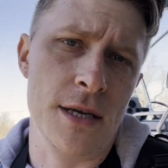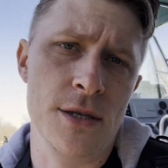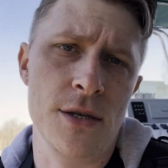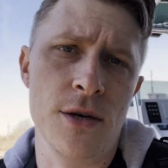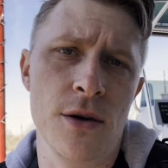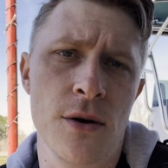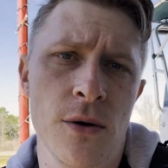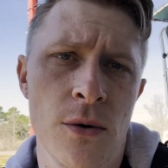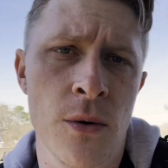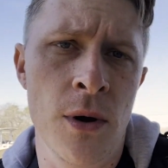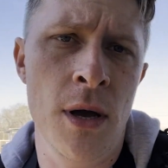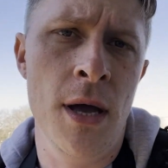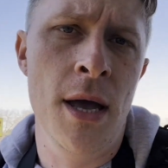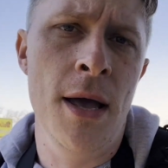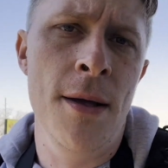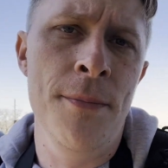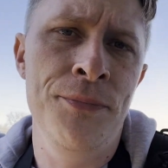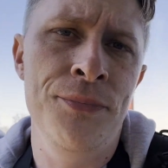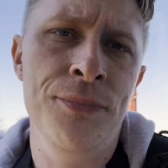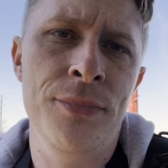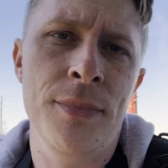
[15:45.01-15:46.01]
So,
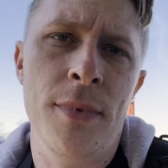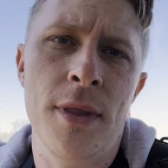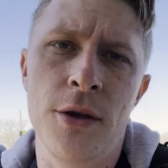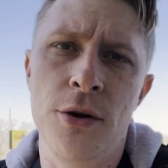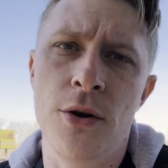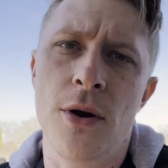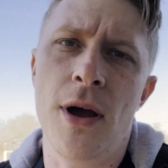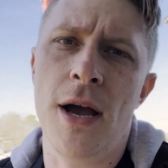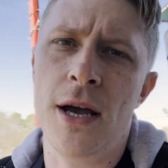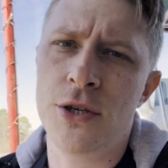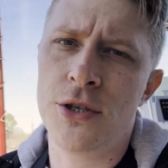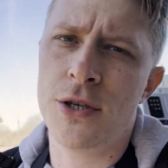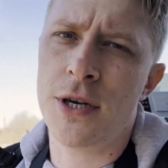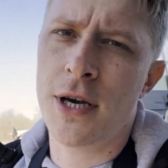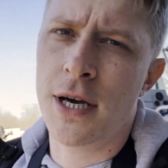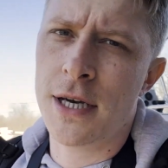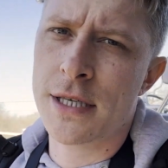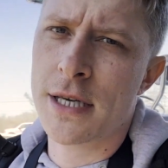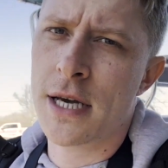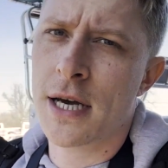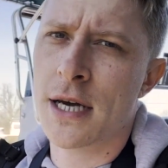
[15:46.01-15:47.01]
you know, as you
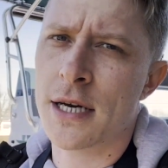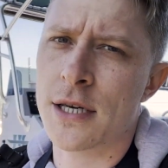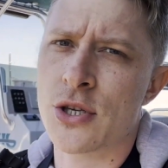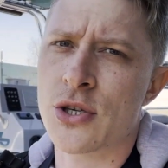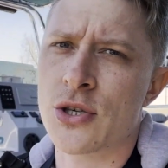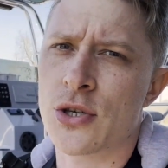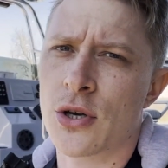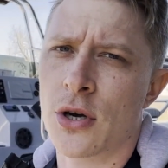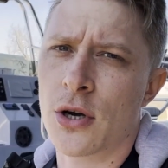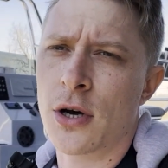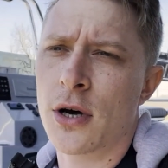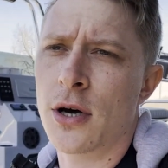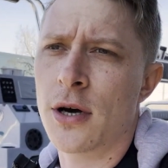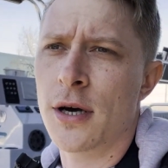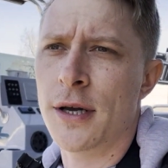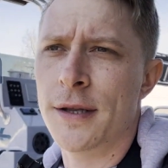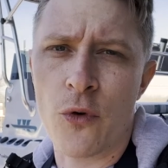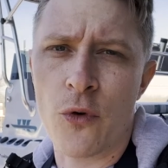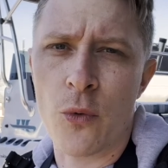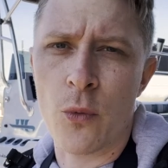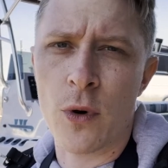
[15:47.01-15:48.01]
guys kind of saw,
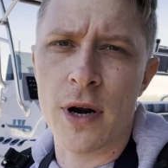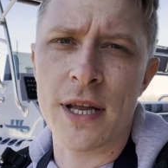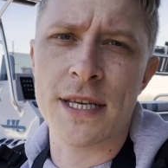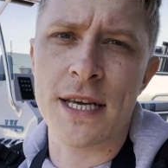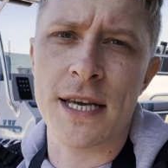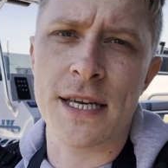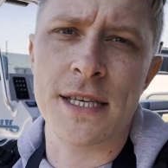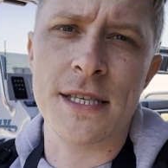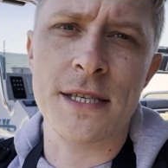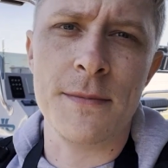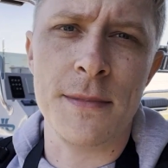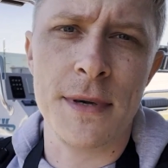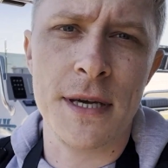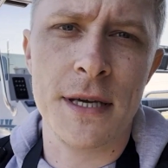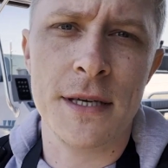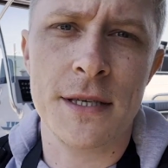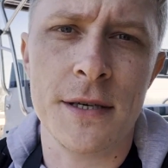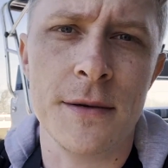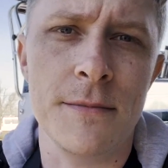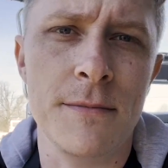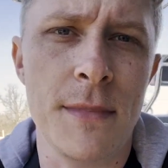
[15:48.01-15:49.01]
what it takes to me
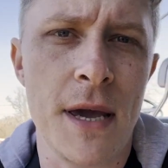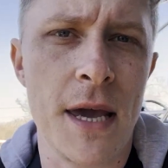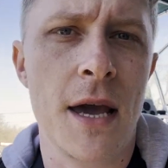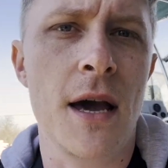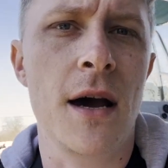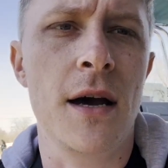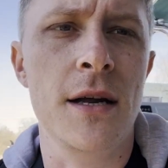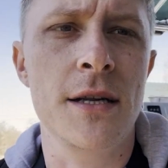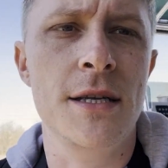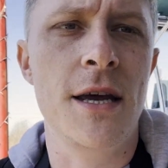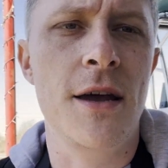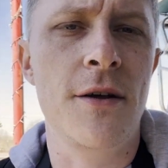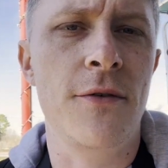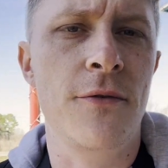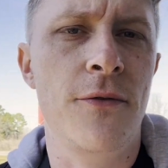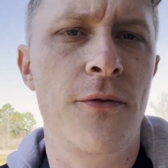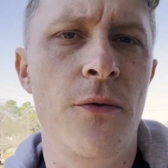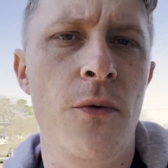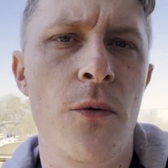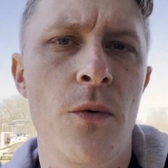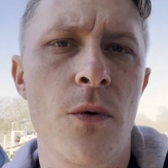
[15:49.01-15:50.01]
to make content
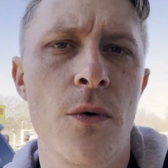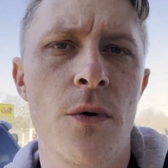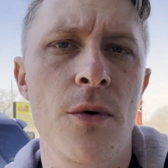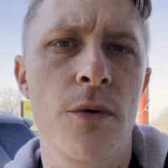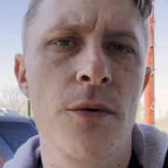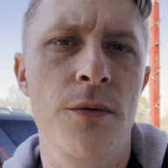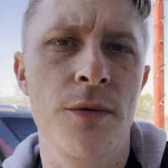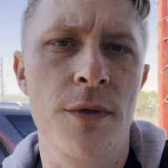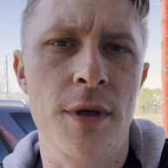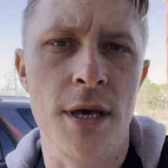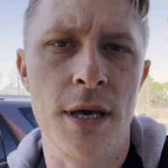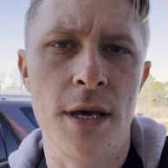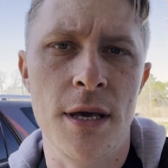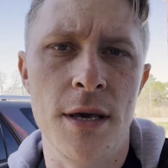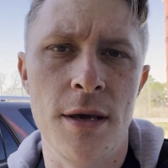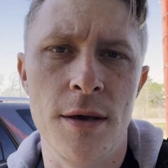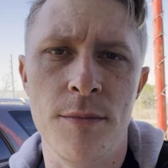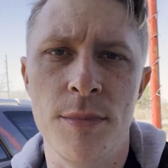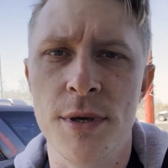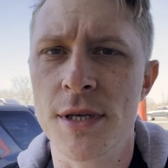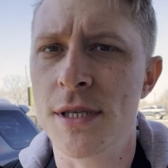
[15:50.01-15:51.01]
for
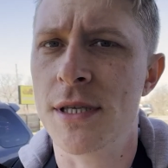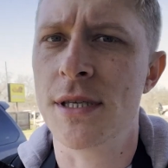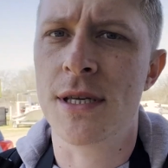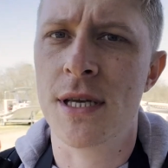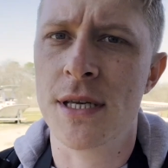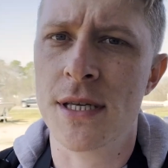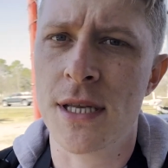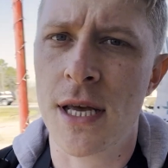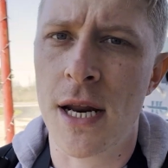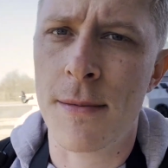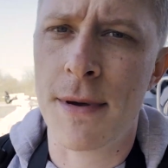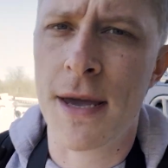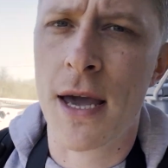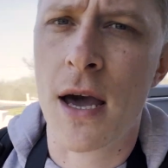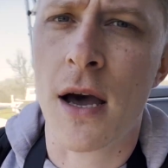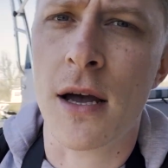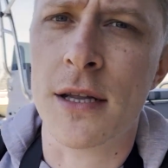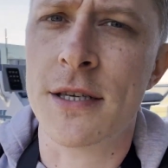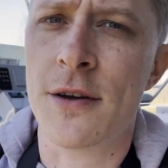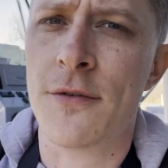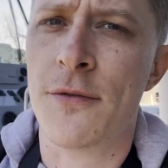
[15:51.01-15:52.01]
the businesses that I make
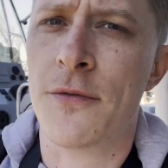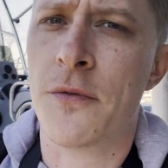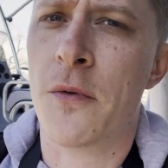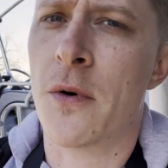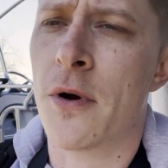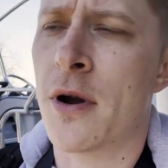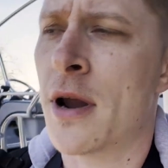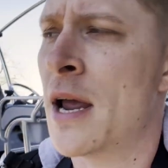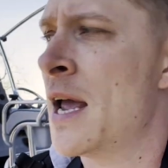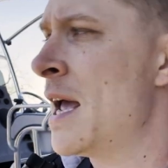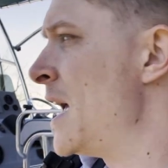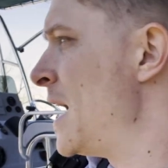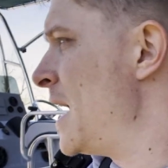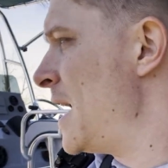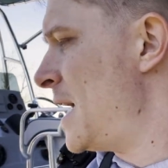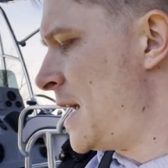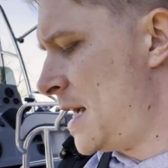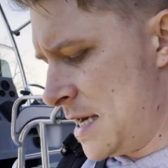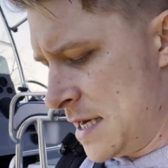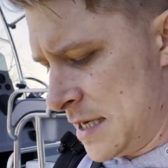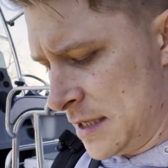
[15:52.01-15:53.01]
content for
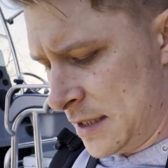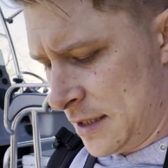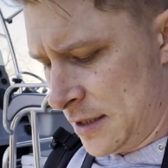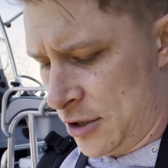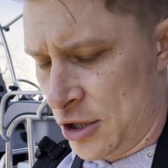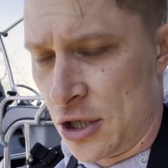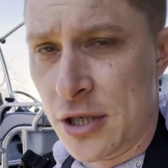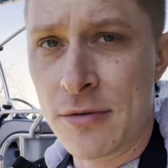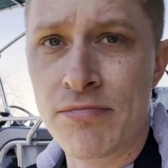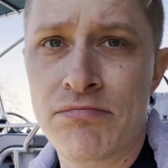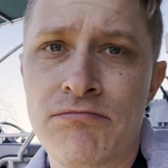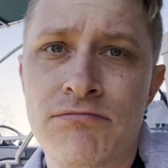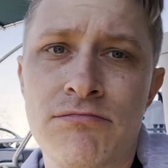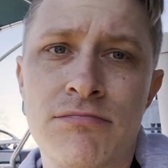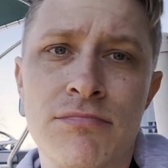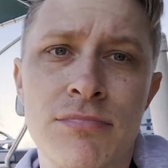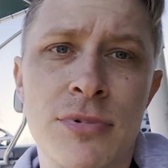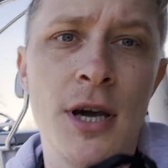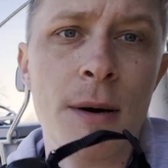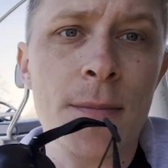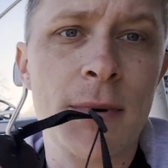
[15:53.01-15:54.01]
is just
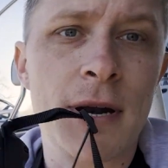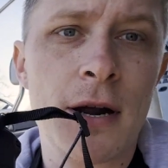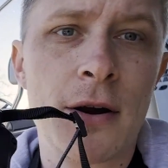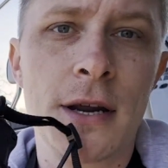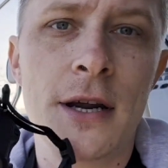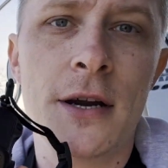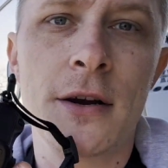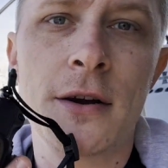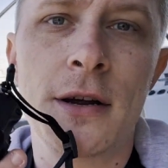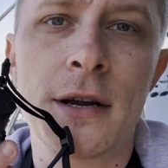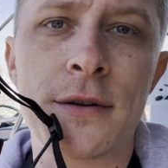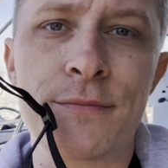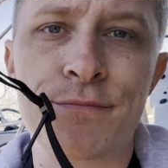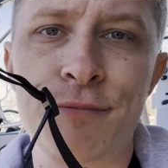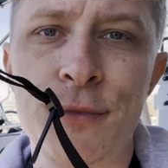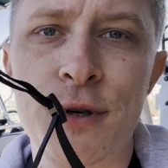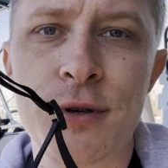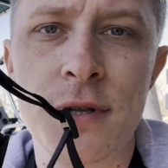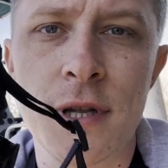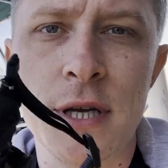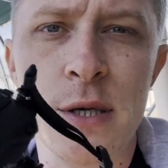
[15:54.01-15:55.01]
coming out here and
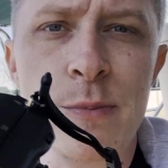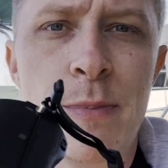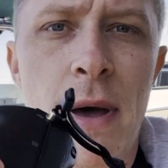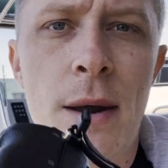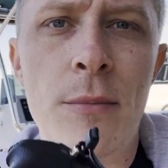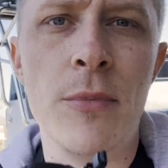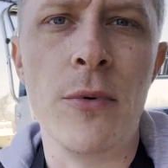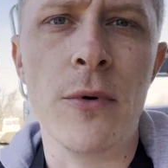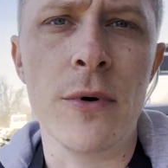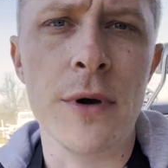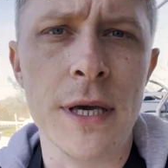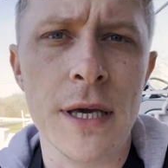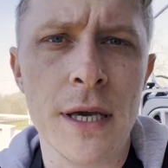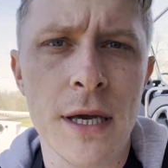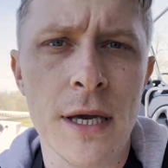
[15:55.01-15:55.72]
using this bad boy.